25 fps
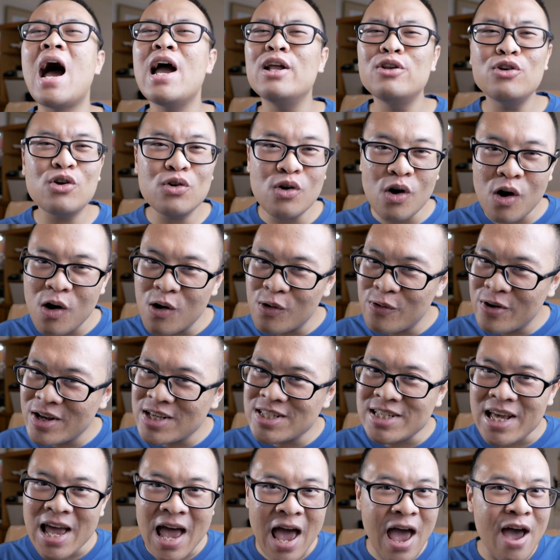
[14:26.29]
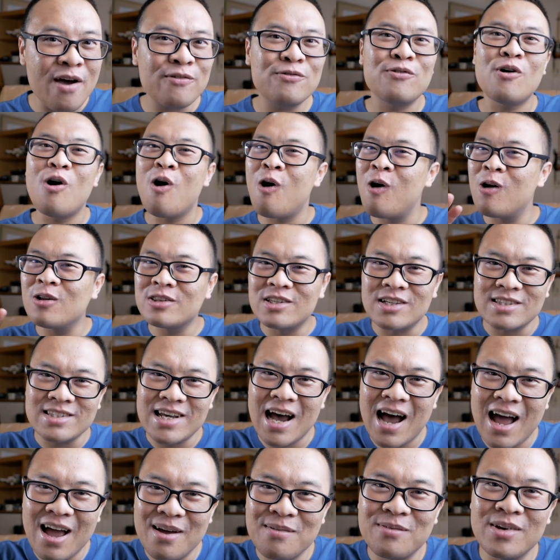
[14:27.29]
I don't always have all the
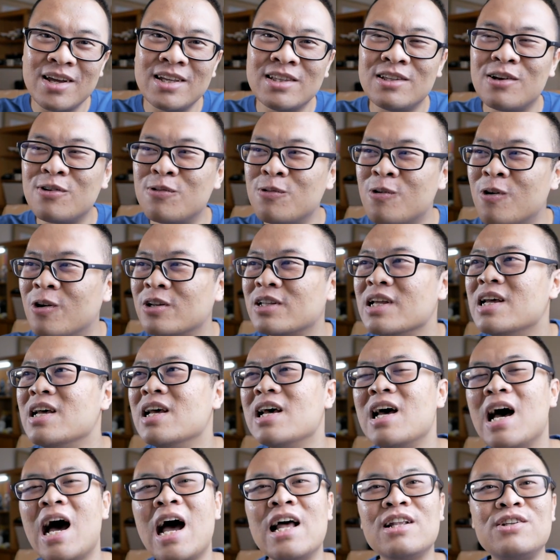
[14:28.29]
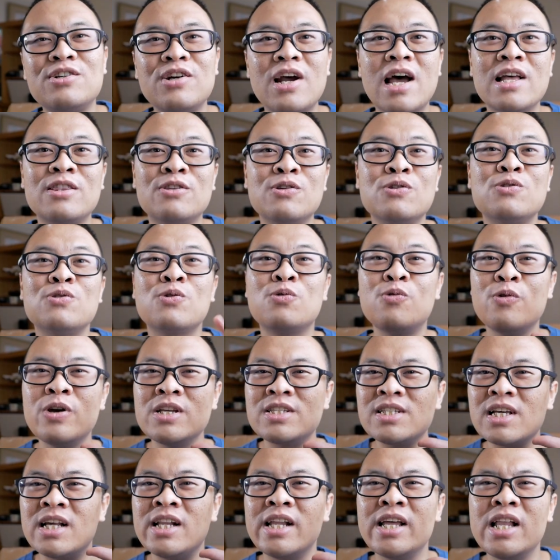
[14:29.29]
time in the world. I try to
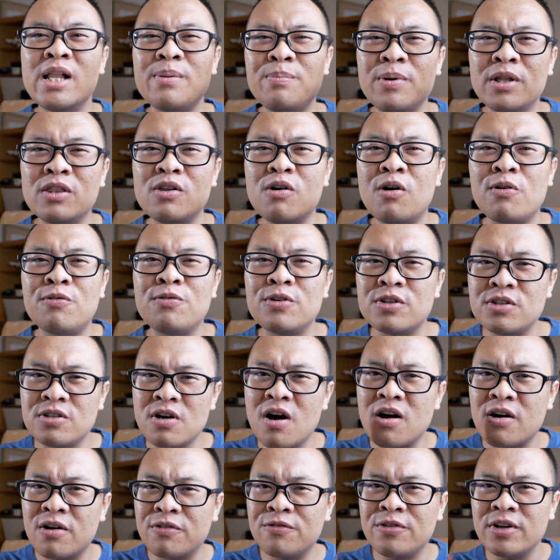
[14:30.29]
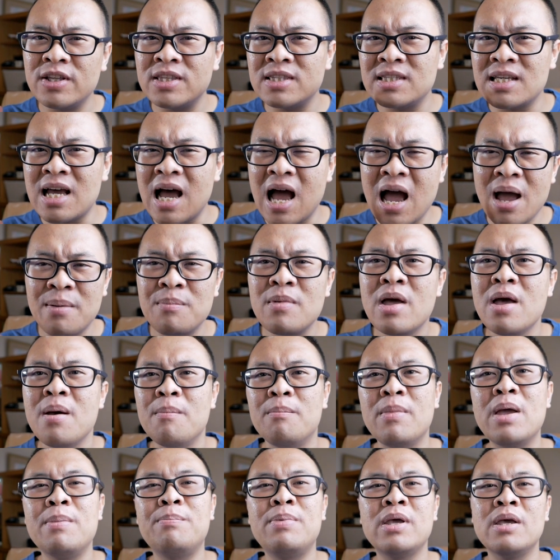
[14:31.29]
squeeze a little bit of photography time,
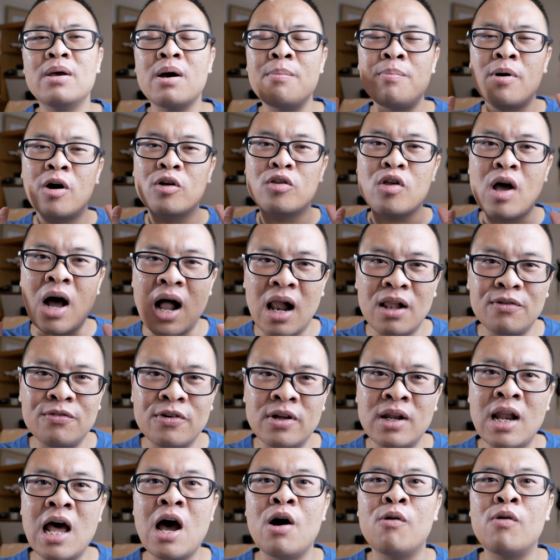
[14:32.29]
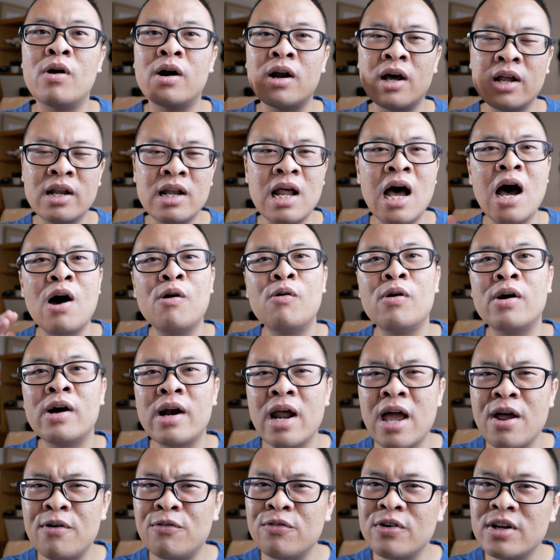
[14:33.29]
maybe about half an
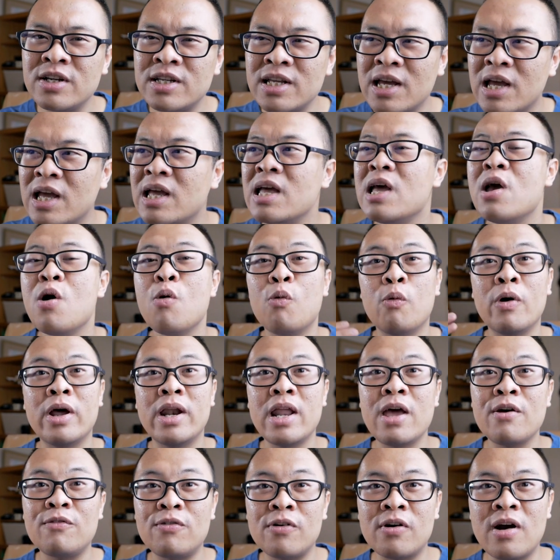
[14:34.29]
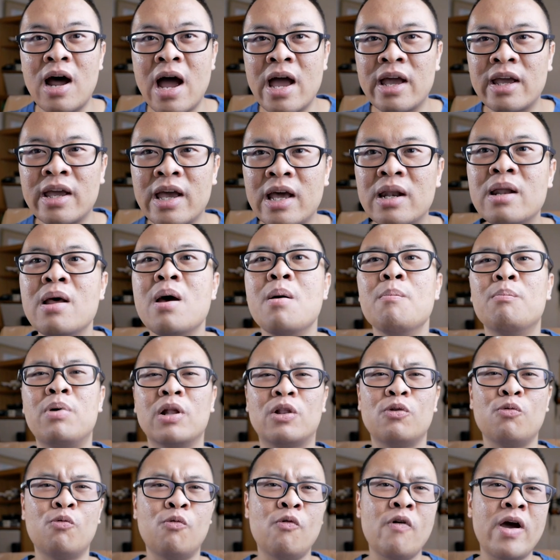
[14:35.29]
hour every day whenever I can.
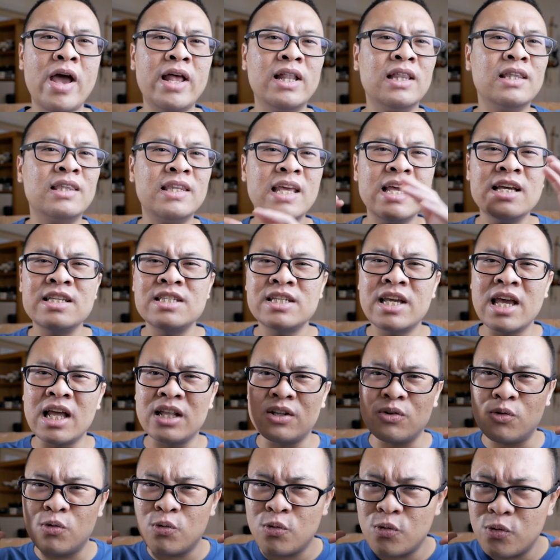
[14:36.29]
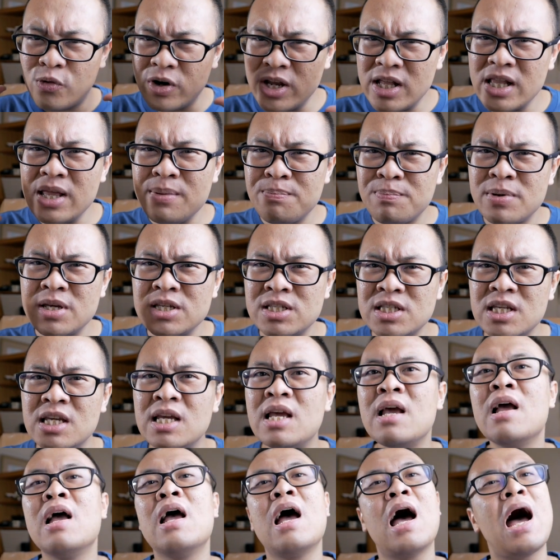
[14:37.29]
But when things get really
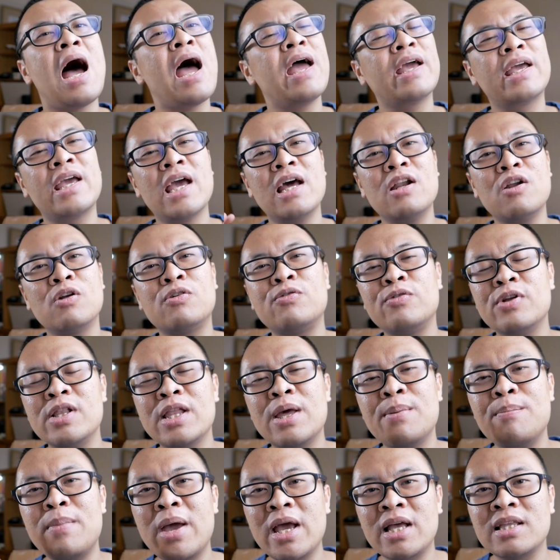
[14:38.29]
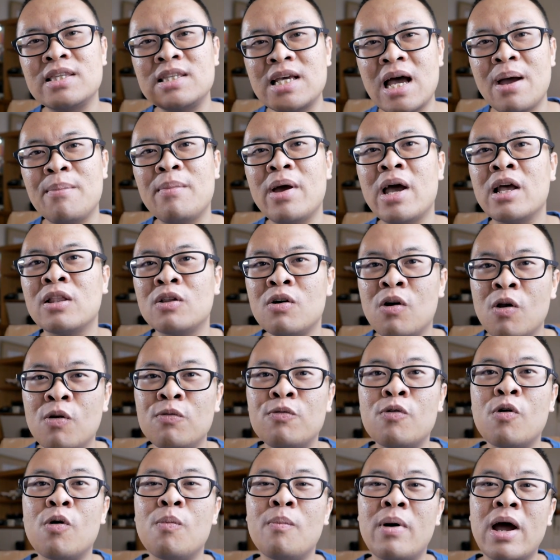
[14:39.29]
busy, I cannot really make time at
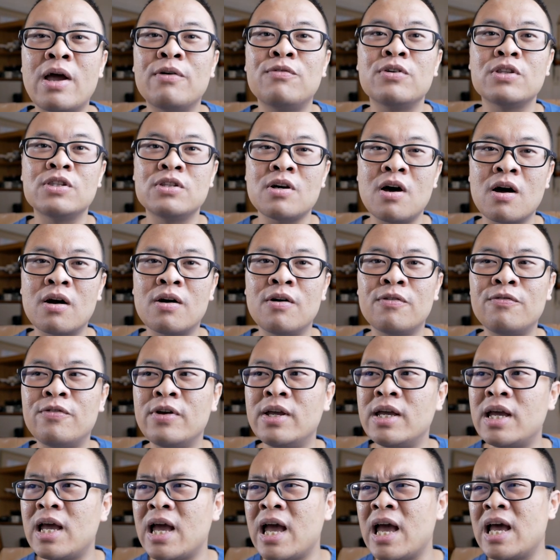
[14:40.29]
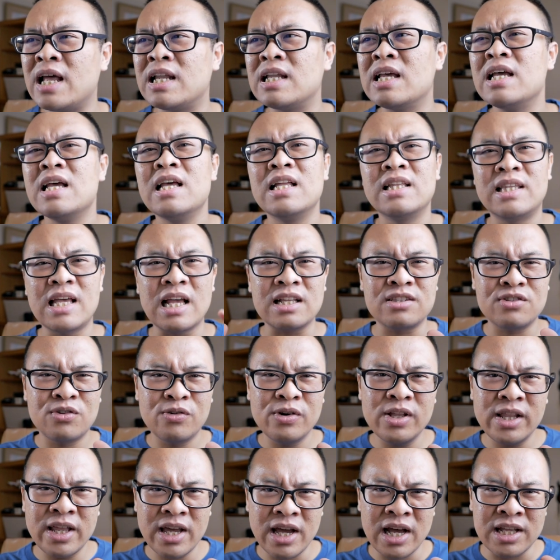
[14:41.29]
all for my photography, and that's
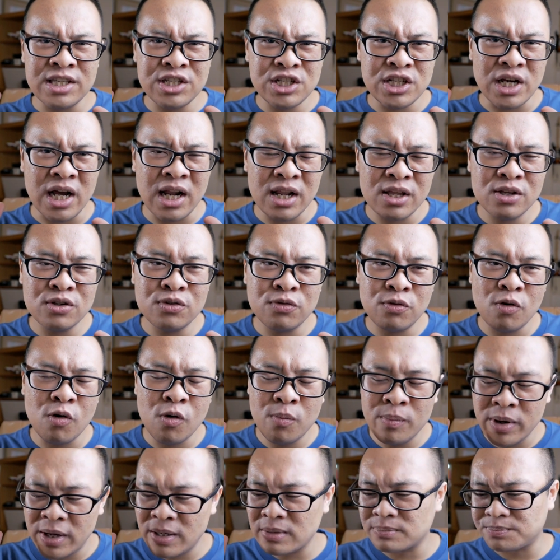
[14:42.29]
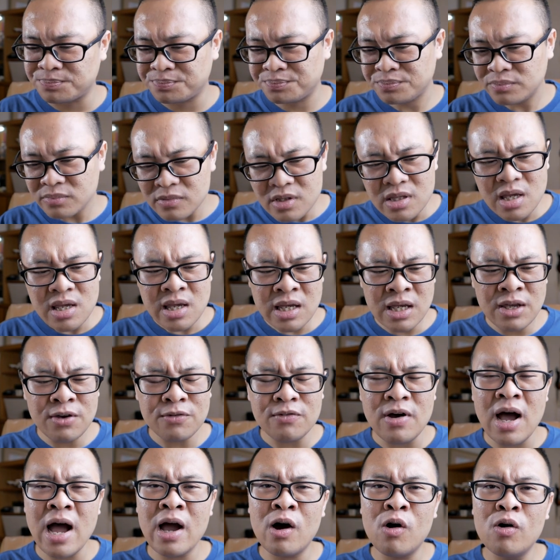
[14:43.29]
really a challenge for me.
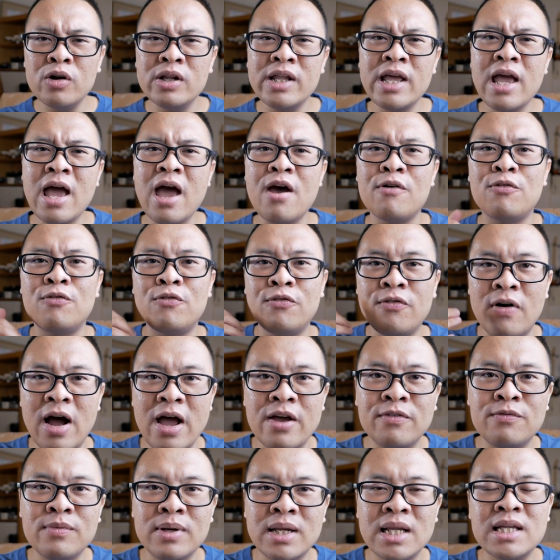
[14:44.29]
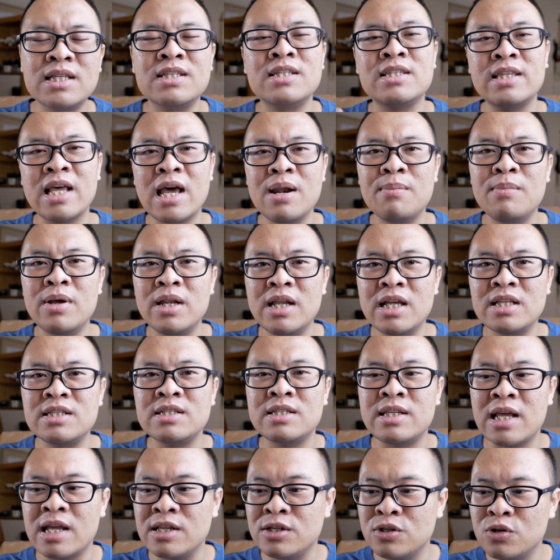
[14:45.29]
If I only have 5 minutes, 10
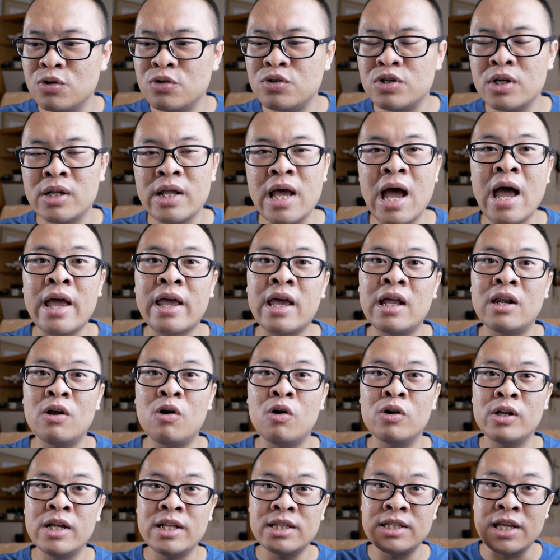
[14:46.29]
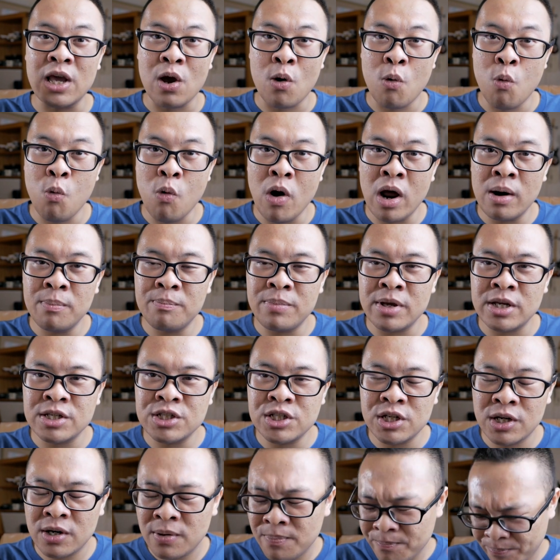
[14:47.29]
minutes, then usually I can only take one
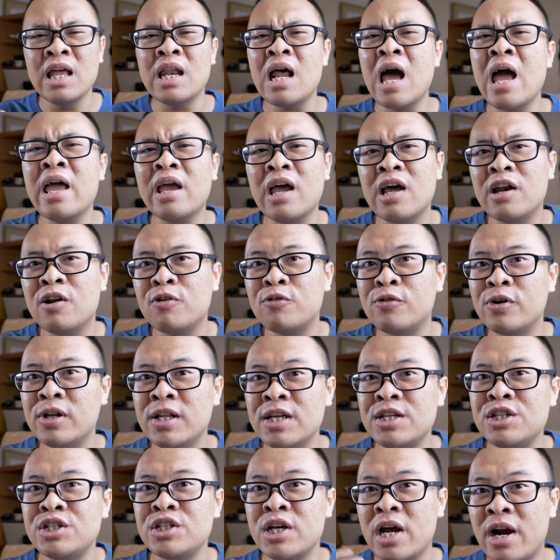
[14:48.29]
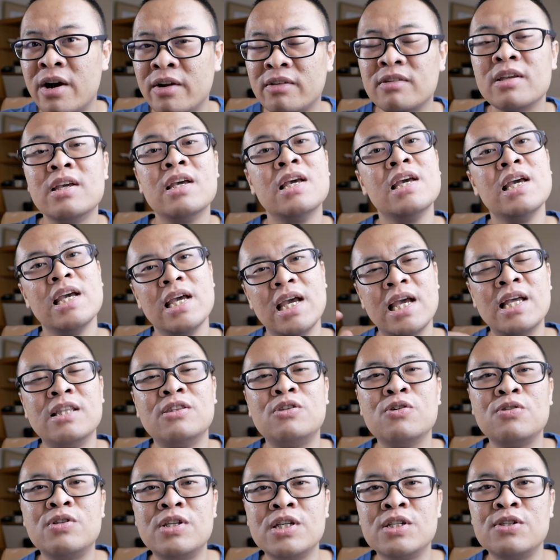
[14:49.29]
picture and I cannot really share it
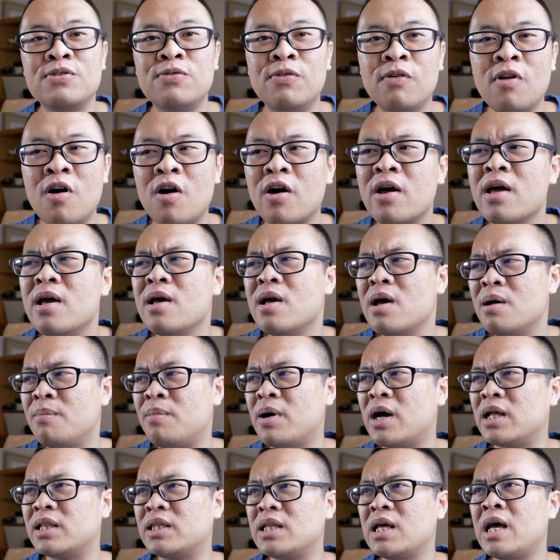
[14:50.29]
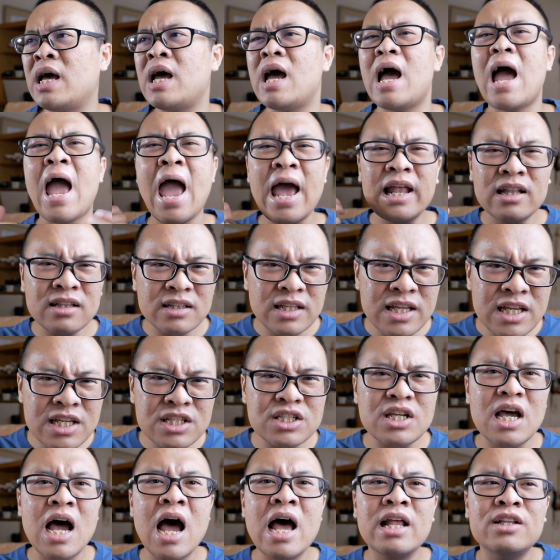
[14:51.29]
into this vlog. But at
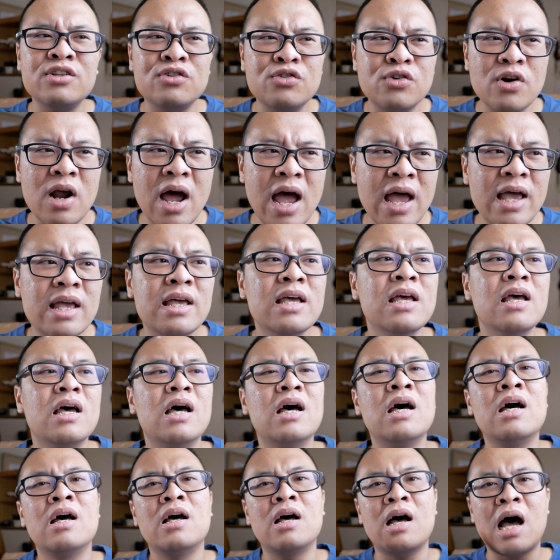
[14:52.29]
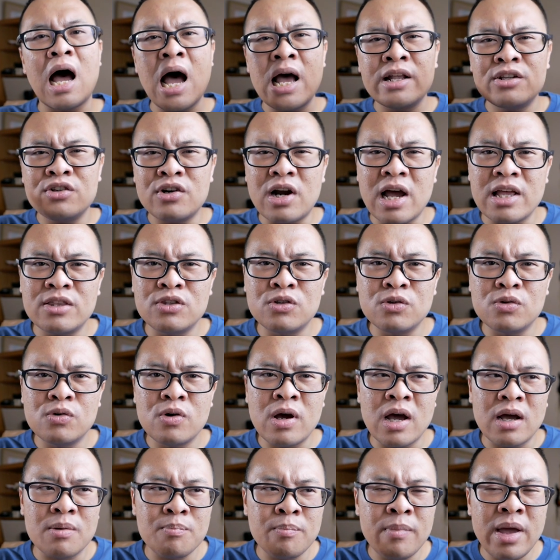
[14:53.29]
least I try
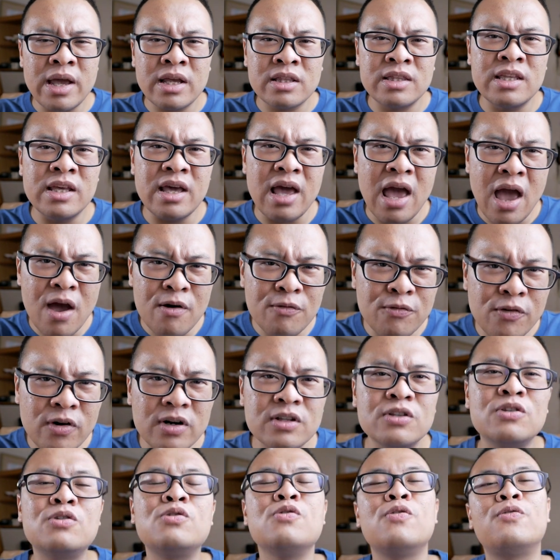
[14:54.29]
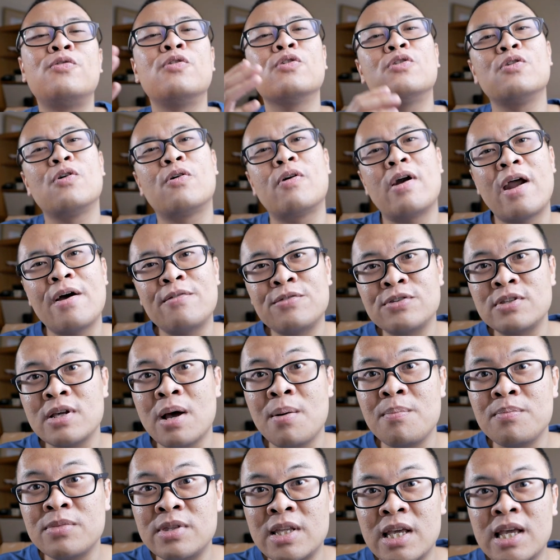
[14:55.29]
to make the effort to photograph
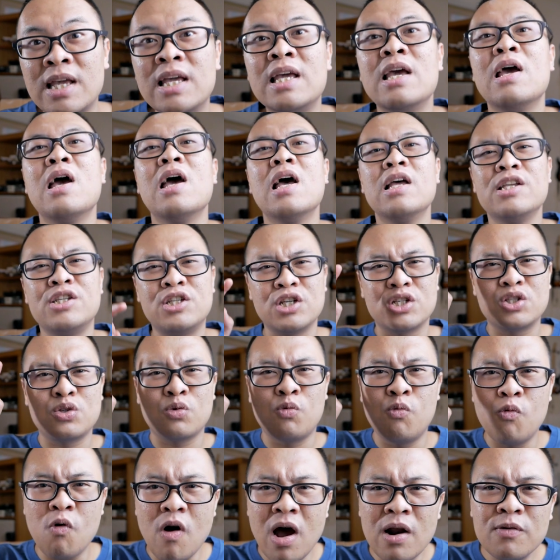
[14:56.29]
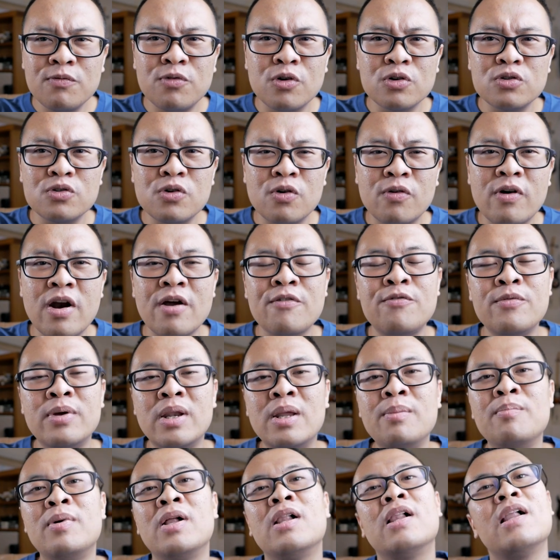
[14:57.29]
something, just one photograph
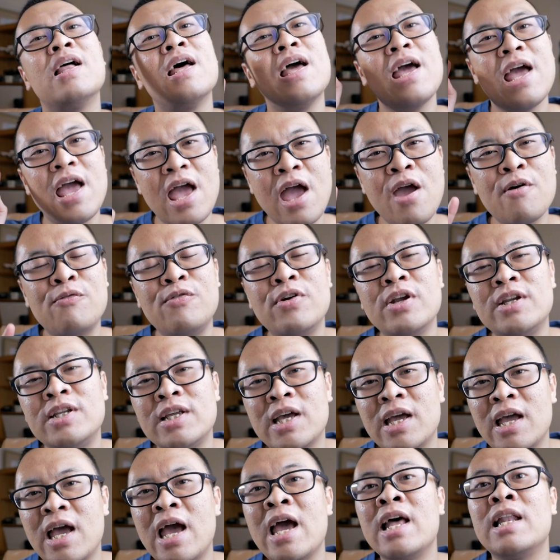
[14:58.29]
minimal every day.